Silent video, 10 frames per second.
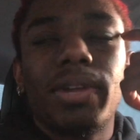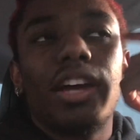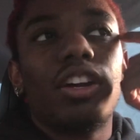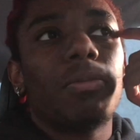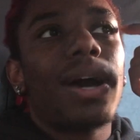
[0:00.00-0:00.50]

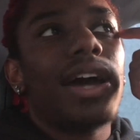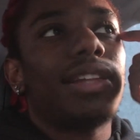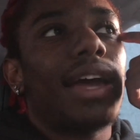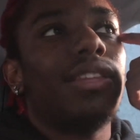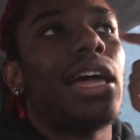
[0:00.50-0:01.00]
play in her mind
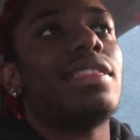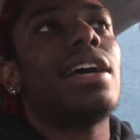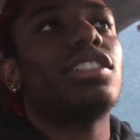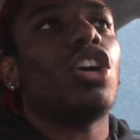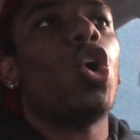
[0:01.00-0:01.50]
like that.
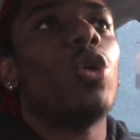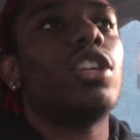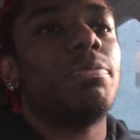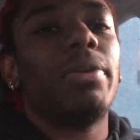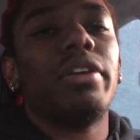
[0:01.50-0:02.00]
That's the whole
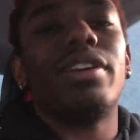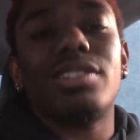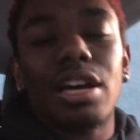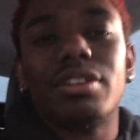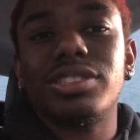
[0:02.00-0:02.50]
experience.
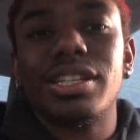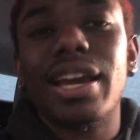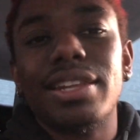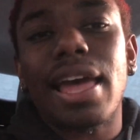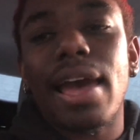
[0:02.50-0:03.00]

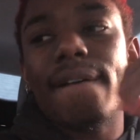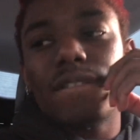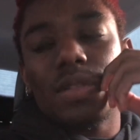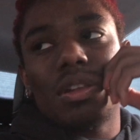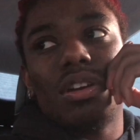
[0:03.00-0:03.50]
Understand that,
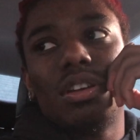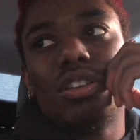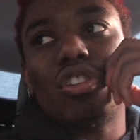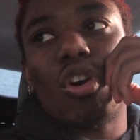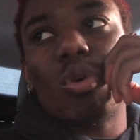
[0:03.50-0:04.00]

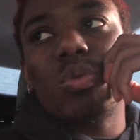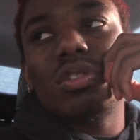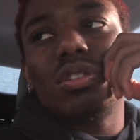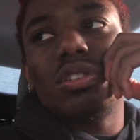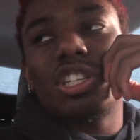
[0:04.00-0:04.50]
you know,
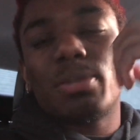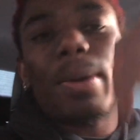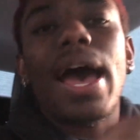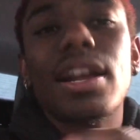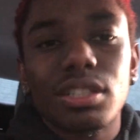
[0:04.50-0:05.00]

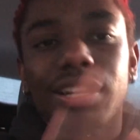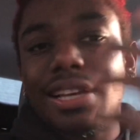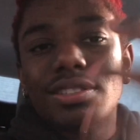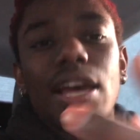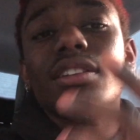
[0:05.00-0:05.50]
smash it like
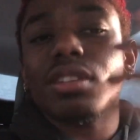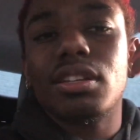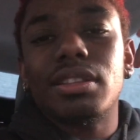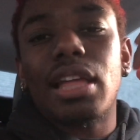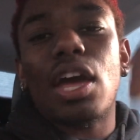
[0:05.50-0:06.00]
sex.
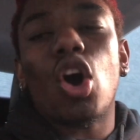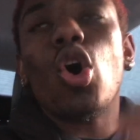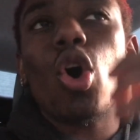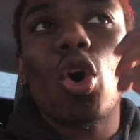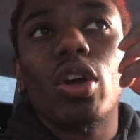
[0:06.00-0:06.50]
That
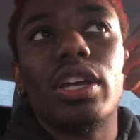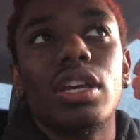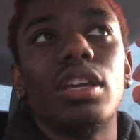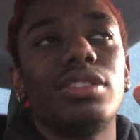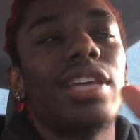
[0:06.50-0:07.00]
all
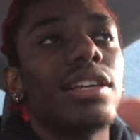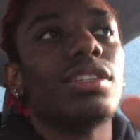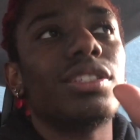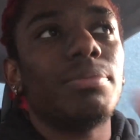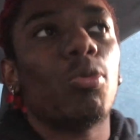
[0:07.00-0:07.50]
it sex
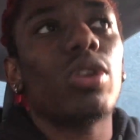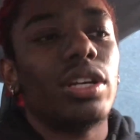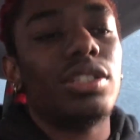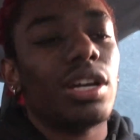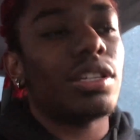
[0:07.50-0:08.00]
is more
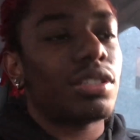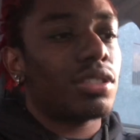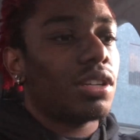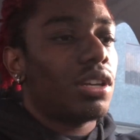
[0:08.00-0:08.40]
than just,